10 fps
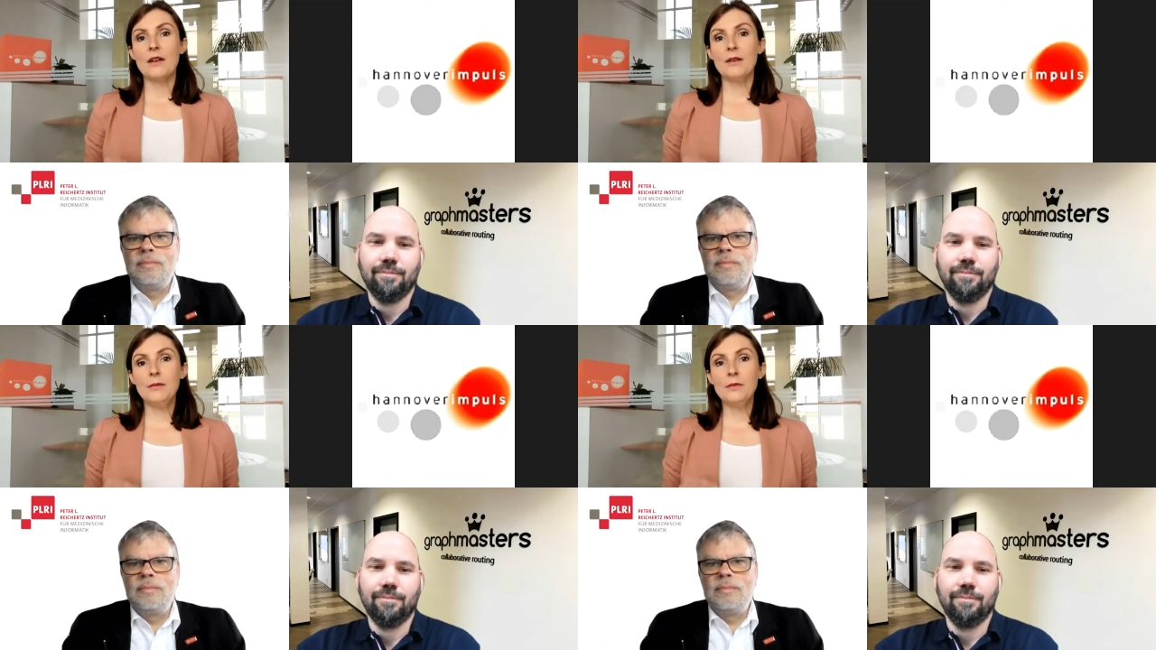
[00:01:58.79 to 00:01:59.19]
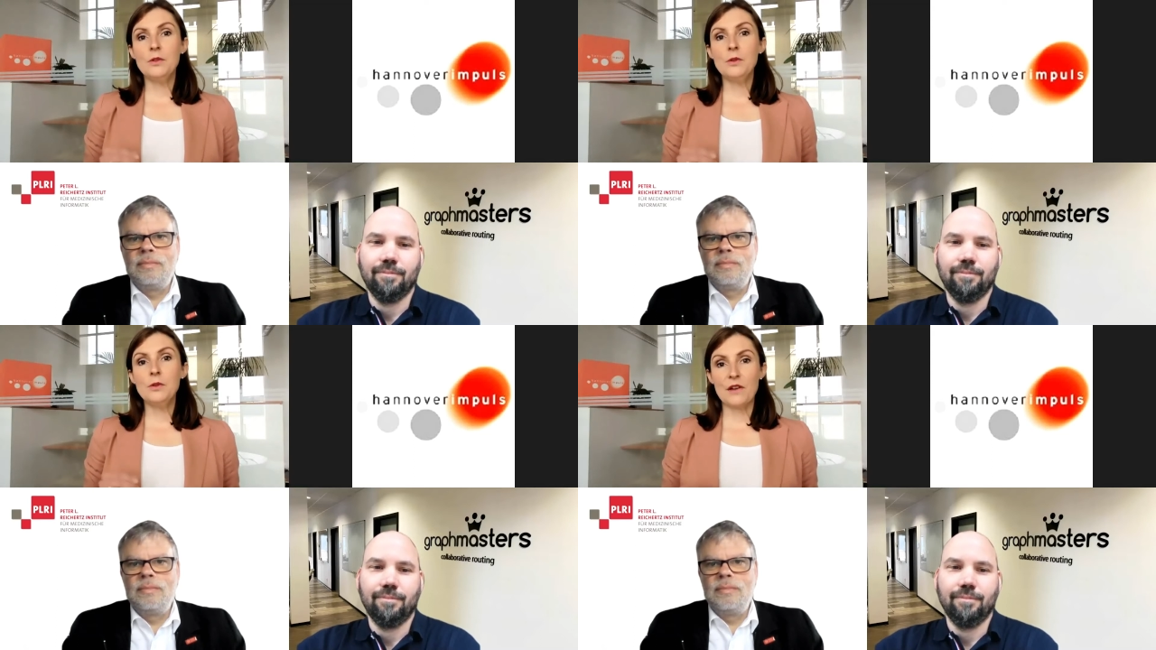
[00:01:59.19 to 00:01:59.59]

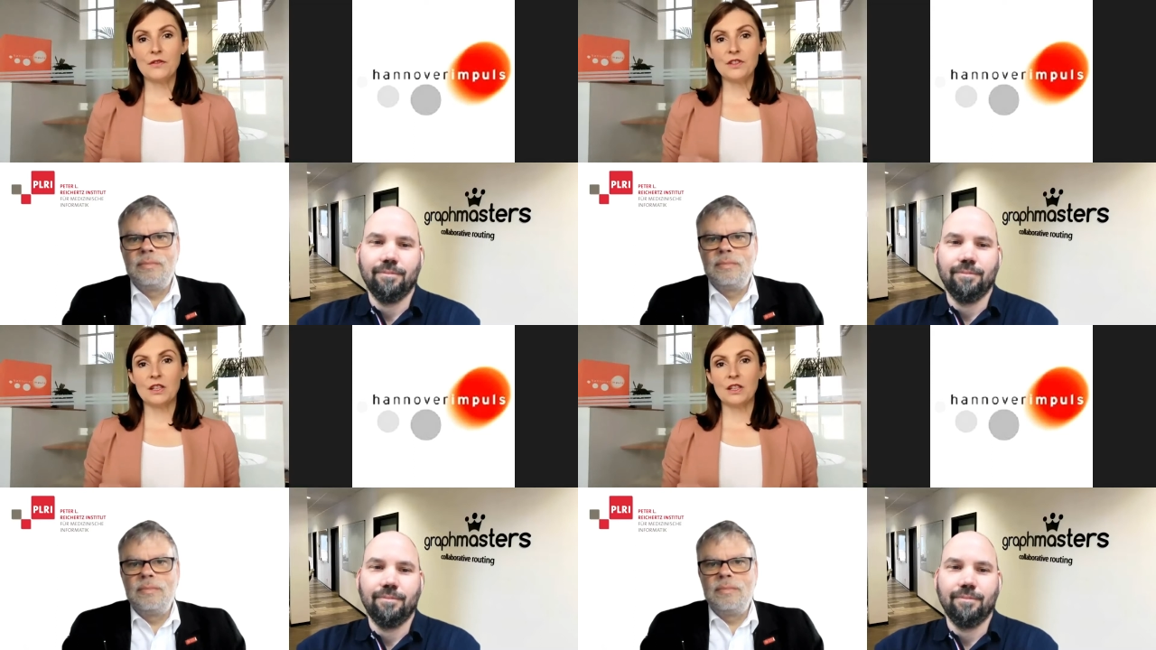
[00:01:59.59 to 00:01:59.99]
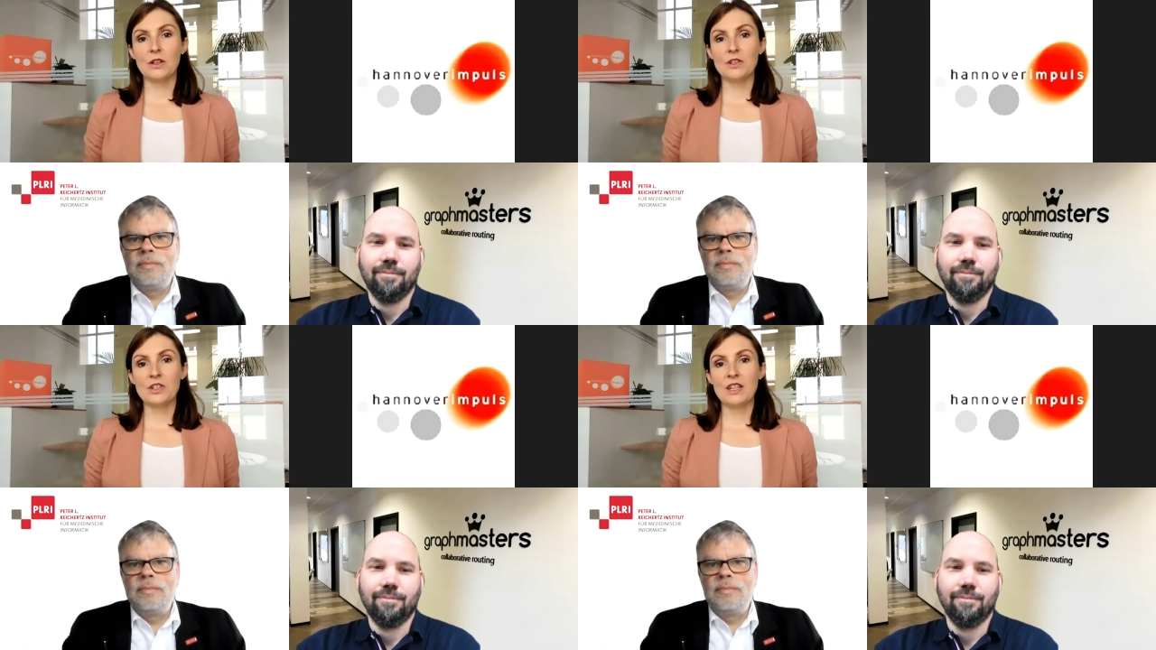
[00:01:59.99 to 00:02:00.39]
Speaker 1: NUNAV
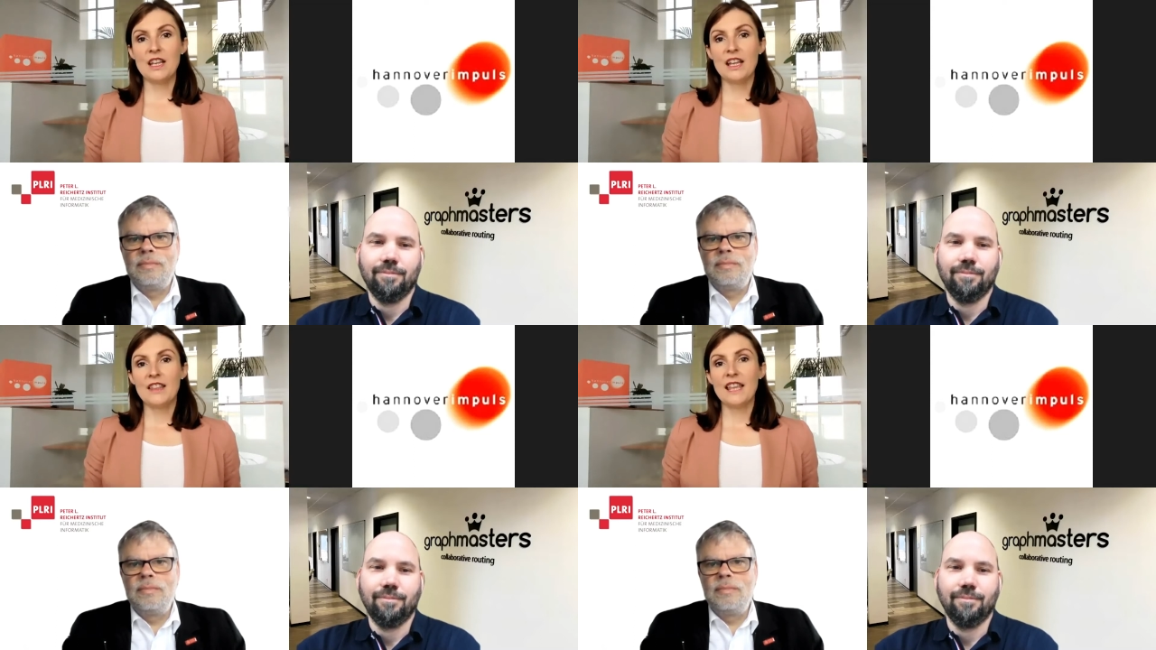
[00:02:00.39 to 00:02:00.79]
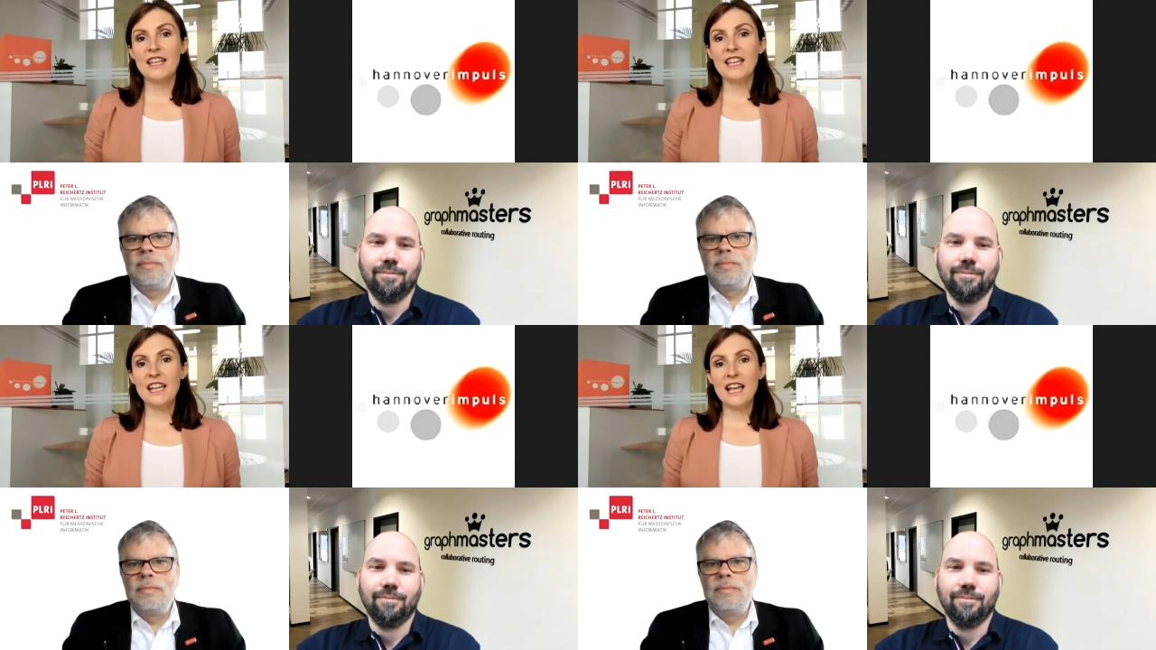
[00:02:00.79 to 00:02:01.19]
technology, they can
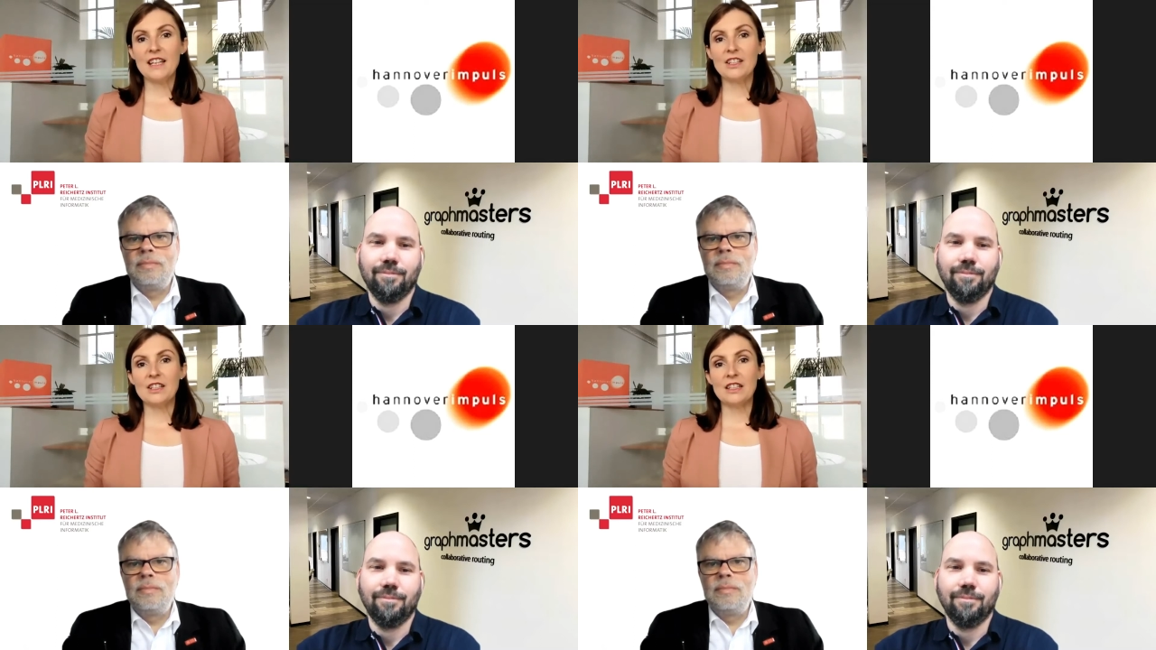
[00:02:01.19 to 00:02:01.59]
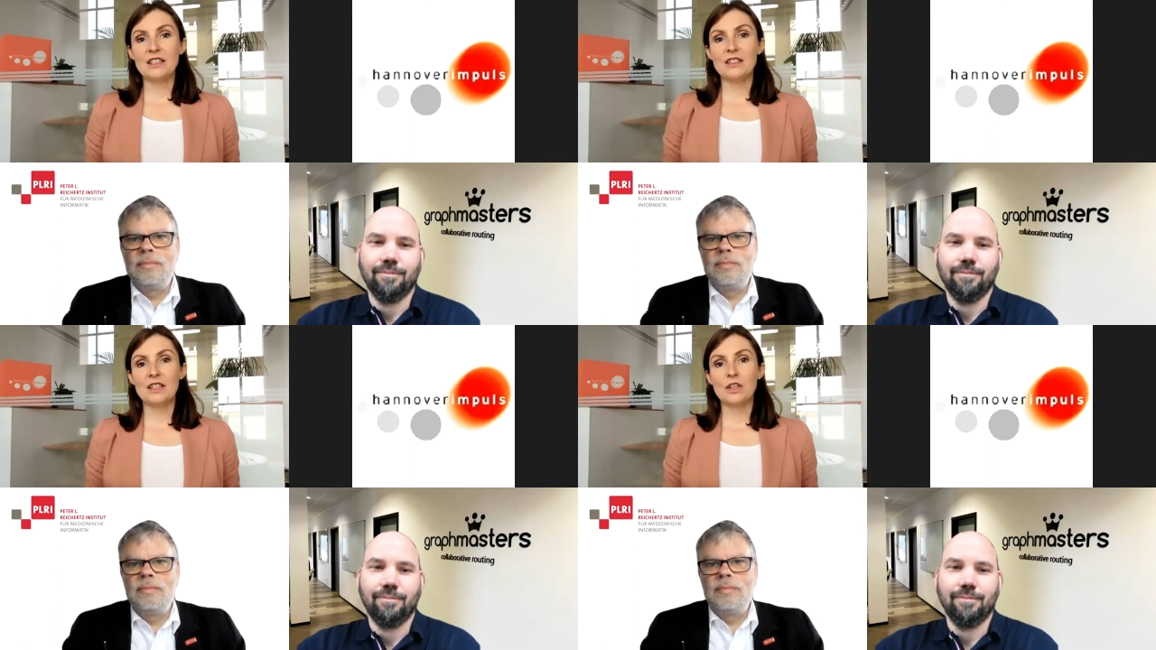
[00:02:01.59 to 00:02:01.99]
actually
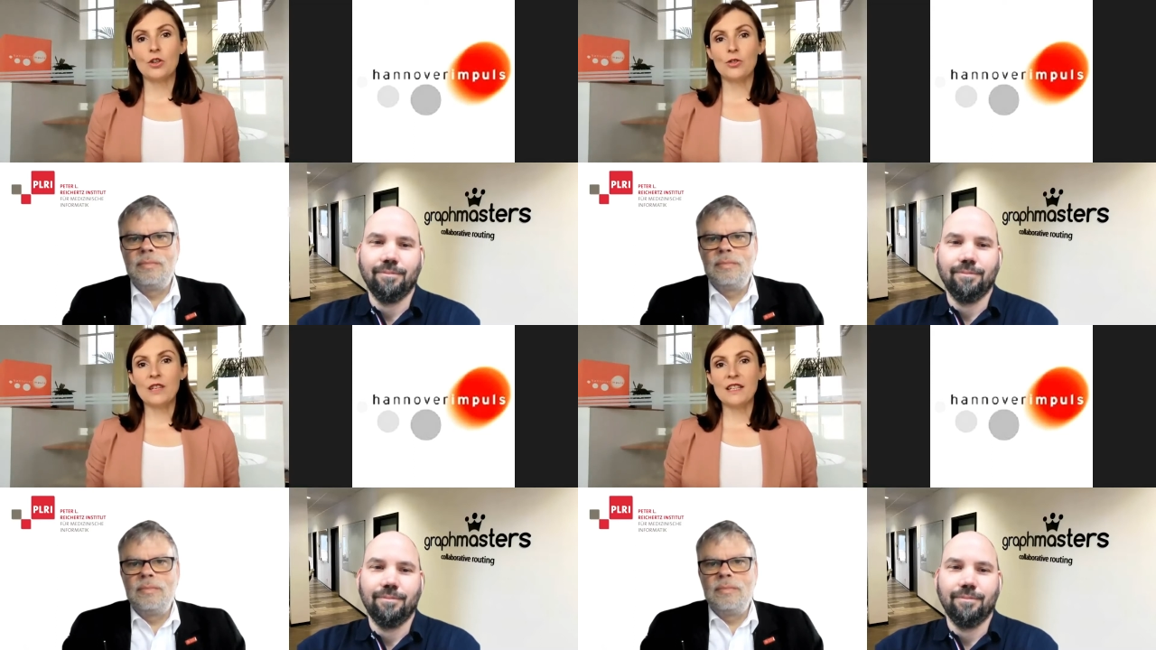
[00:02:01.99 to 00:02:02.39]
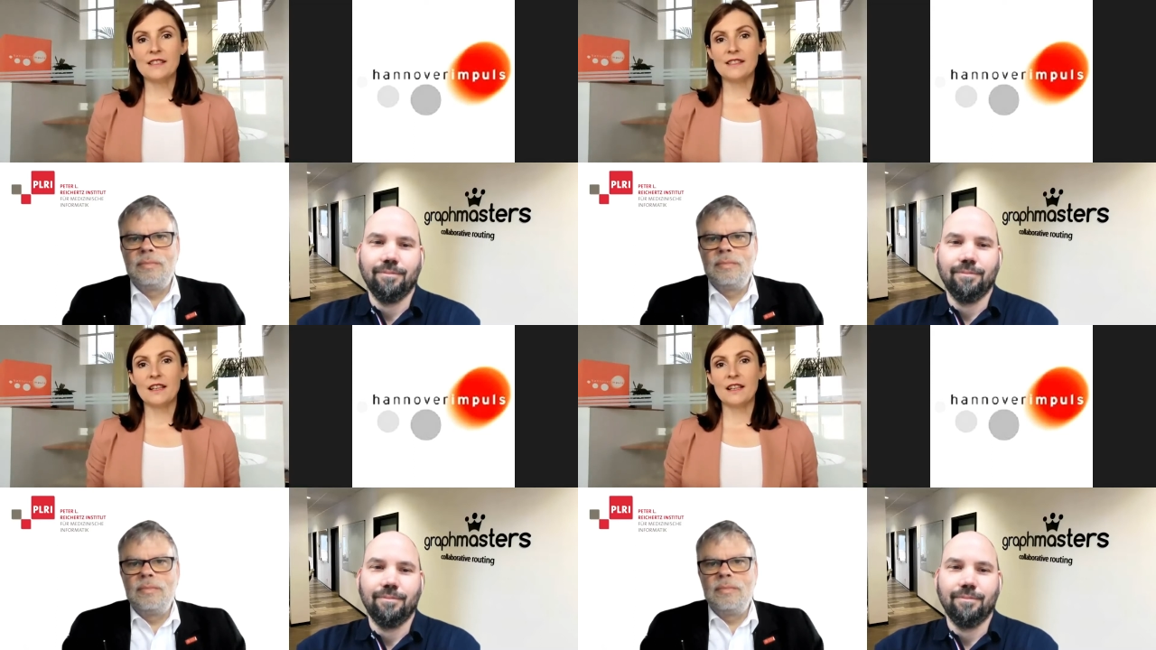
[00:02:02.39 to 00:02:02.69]
decrease